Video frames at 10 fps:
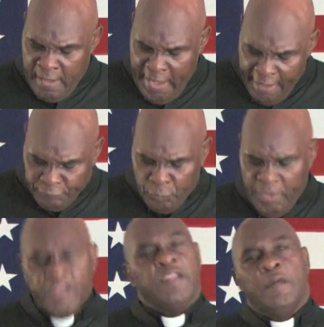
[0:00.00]
After
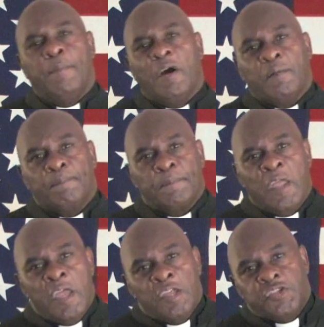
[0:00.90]
reading the book,
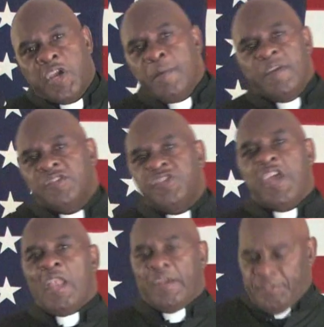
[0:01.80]
Chairman
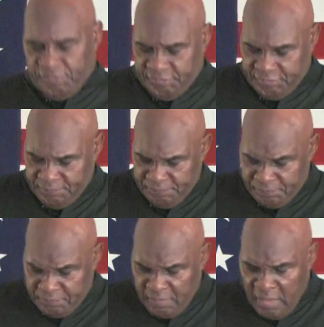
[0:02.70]
Jealous
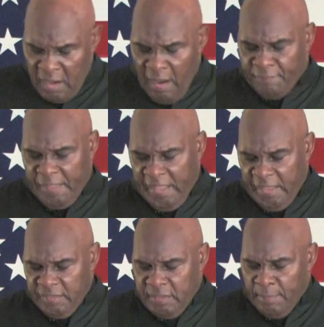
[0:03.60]
of the
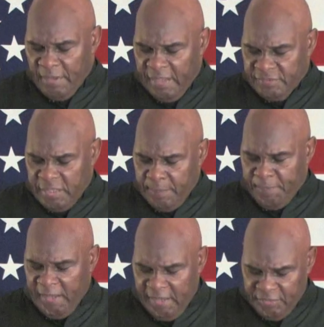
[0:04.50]

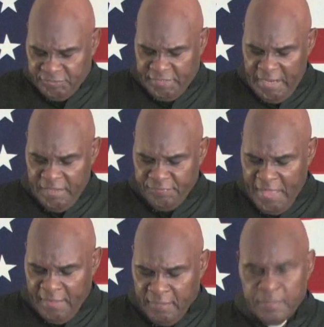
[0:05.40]
NAACP stated
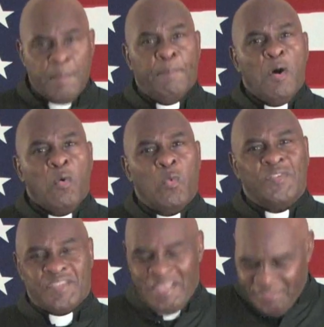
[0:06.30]
that the book
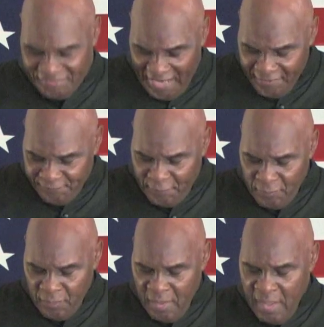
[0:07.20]
was
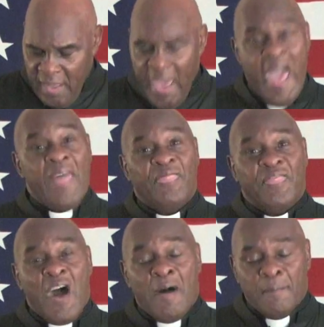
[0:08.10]
insightful and
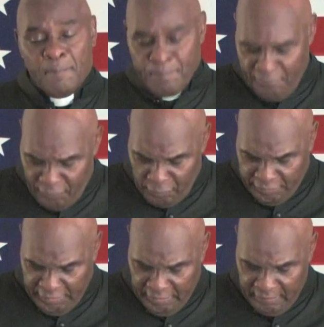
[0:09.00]

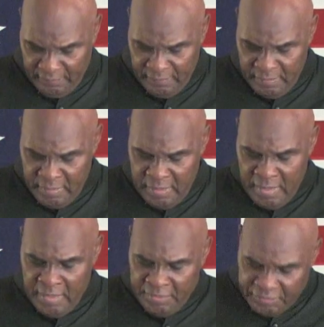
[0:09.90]
thought-provoking.
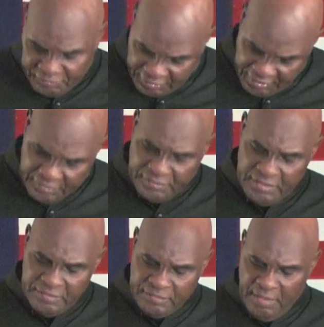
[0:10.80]

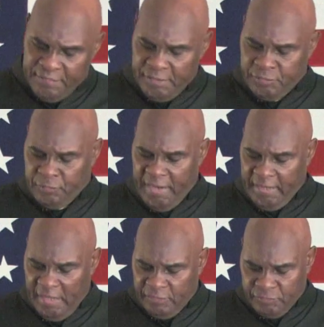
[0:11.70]
Citizens of this
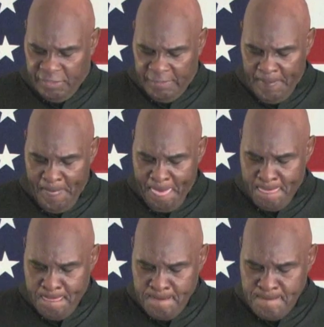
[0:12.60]
great country
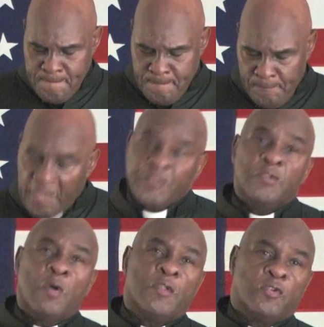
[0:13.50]
must
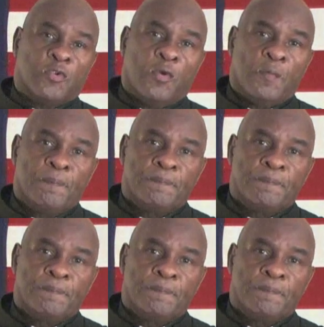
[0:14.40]
know the truth,